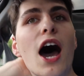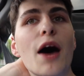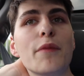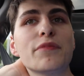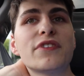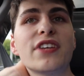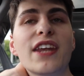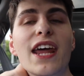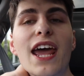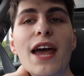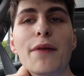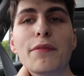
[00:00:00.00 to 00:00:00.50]

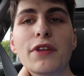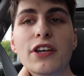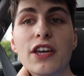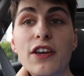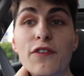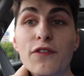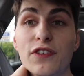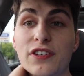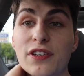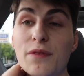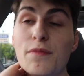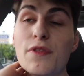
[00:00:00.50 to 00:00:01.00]
Today I'm
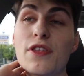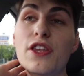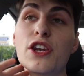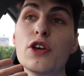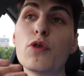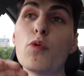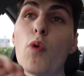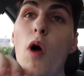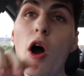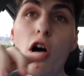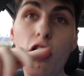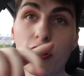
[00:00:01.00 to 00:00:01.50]
looking for some of the
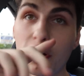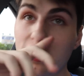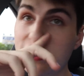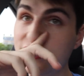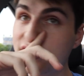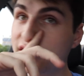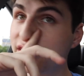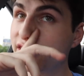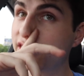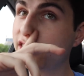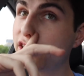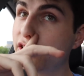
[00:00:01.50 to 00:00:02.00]
new
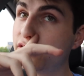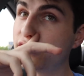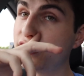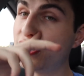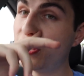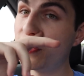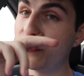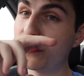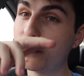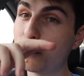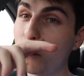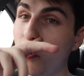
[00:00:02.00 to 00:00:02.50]
Walgreens
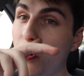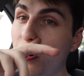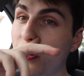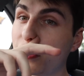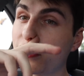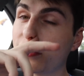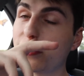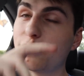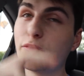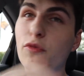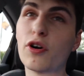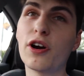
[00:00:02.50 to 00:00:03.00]
exclusives,
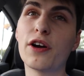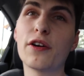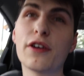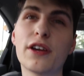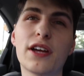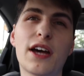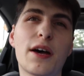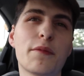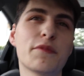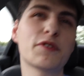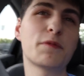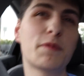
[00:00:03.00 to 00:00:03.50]

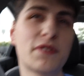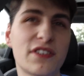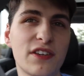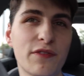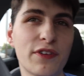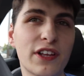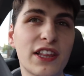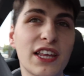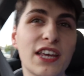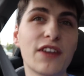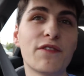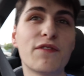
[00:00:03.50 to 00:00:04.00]
more
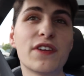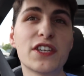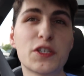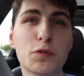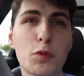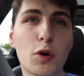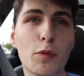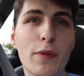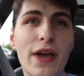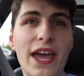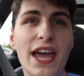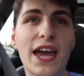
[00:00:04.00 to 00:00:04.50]
specifically
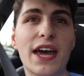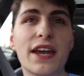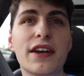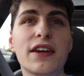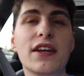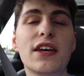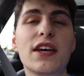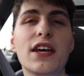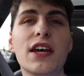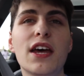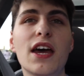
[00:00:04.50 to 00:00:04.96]
Invisible Man,